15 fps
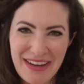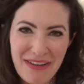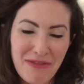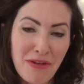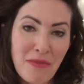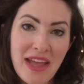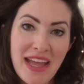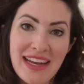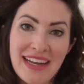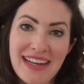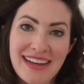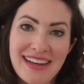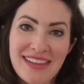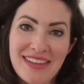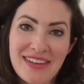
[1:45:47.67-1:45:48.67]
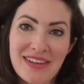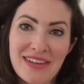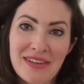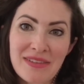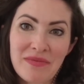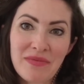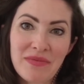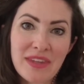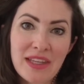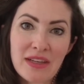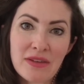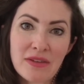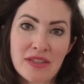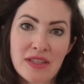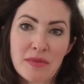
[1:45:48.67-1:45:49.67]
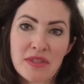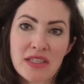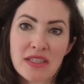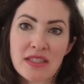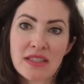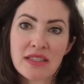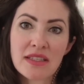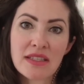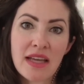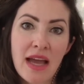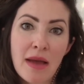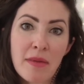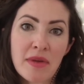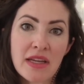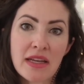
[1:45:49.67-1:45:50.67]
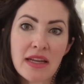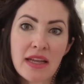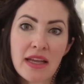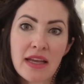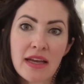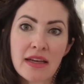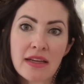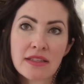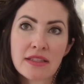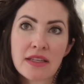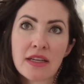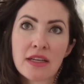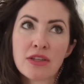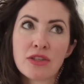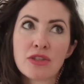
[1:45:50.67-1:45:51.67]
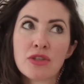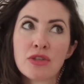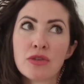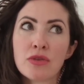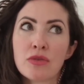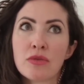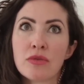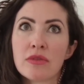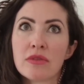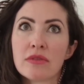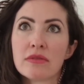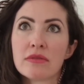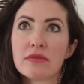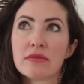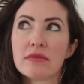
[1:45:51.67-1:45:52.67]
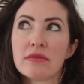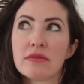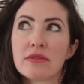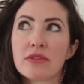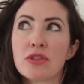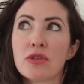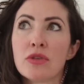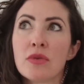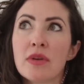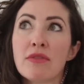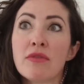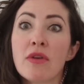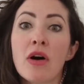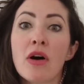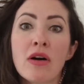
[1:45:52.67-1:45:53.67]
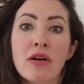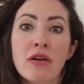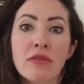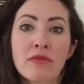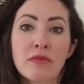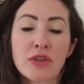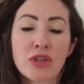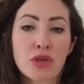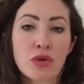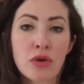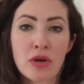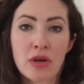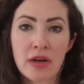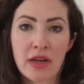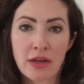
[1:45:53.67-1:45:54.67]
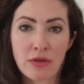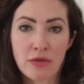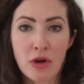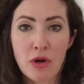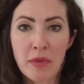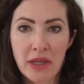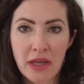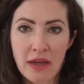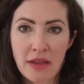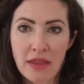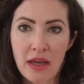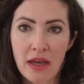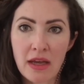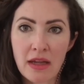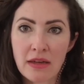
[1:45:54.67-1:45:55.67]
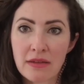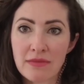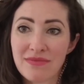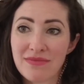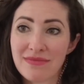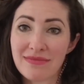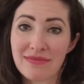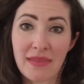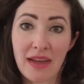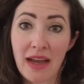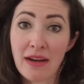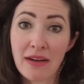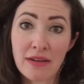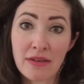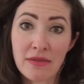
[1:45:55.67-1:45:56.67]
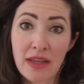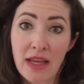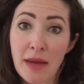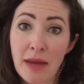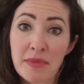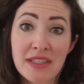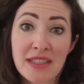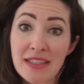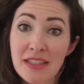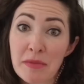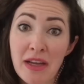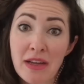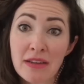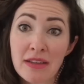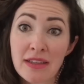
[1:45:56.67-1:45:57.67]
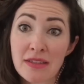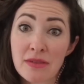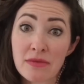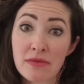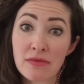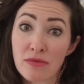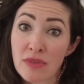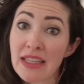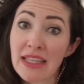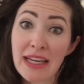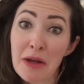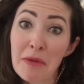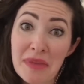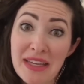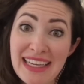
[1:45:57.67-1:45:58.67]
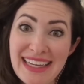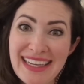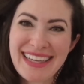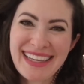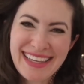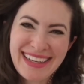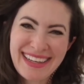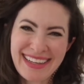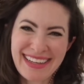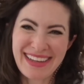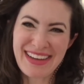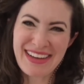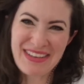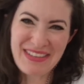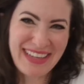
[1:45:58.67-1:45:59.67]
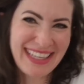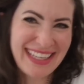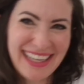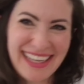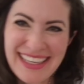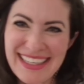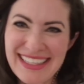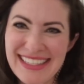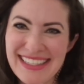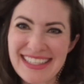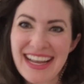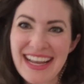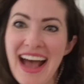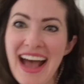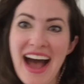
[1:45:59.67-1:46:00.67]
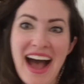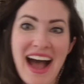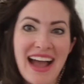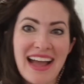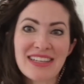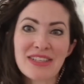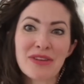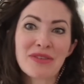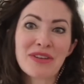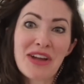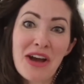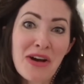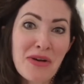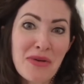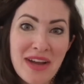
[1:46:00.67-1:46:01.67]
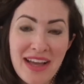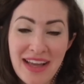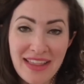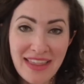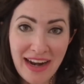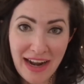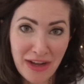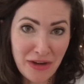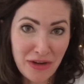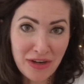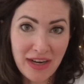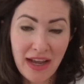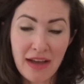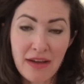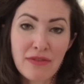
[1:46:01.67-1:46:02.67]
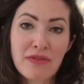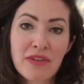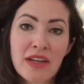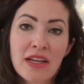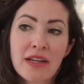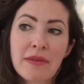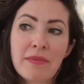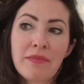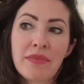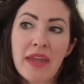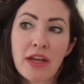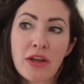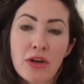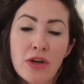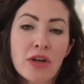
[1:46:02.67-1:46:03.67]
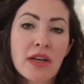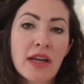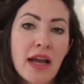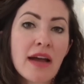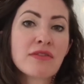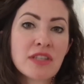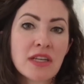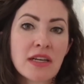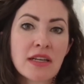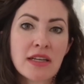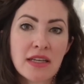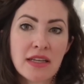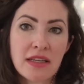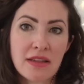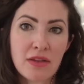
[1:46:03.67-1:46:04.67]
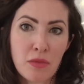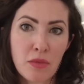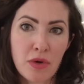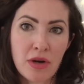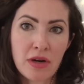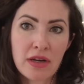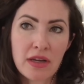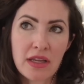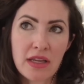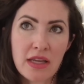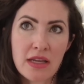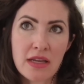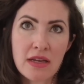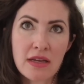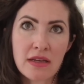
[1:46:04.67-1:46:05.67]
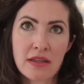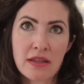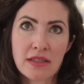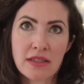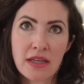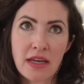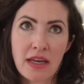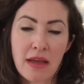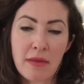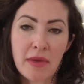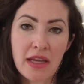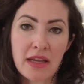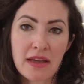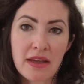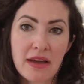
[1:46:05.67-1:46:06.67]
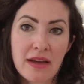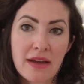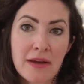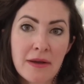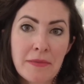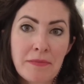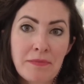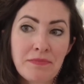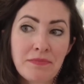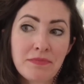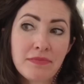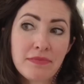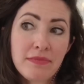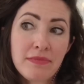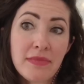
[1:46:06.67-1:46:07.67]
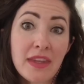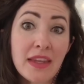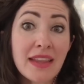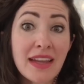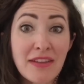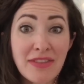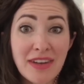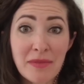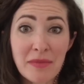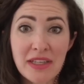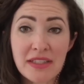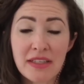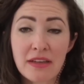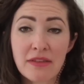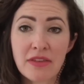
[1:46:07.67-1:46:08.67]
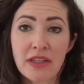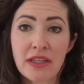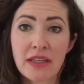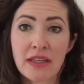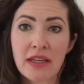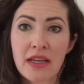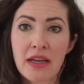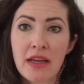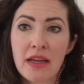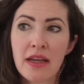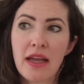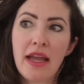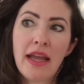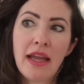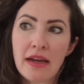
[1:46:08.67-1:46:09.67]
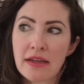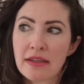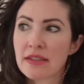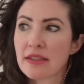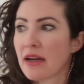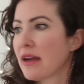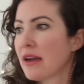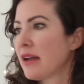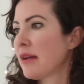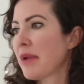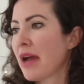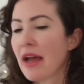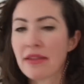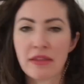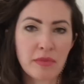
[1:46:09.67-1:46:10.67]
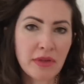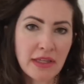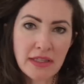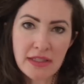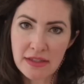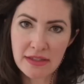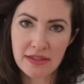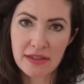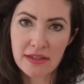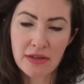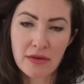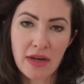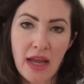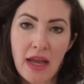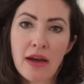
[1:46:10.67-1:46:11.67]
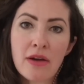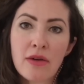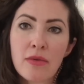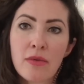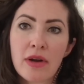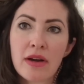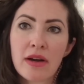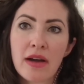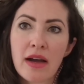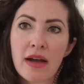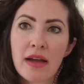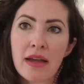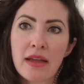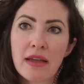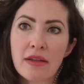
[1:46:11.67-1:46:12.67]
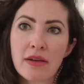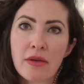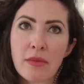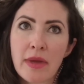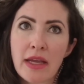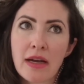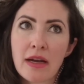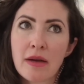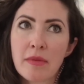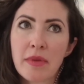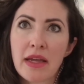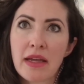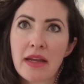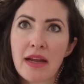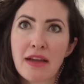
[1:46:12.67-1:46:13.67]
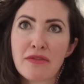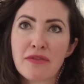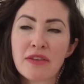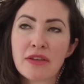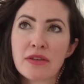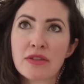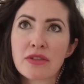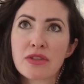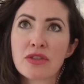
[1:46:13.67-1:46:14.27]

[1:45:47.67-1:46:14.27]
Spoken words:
from any other substance habit, and to evolve, mature, and grow beyond that, I don't know, the abstinence model has really helped me because I don't know that I could have done the work in the dynamic that I found myself in. And I am at the place, now where I, wake up and I feel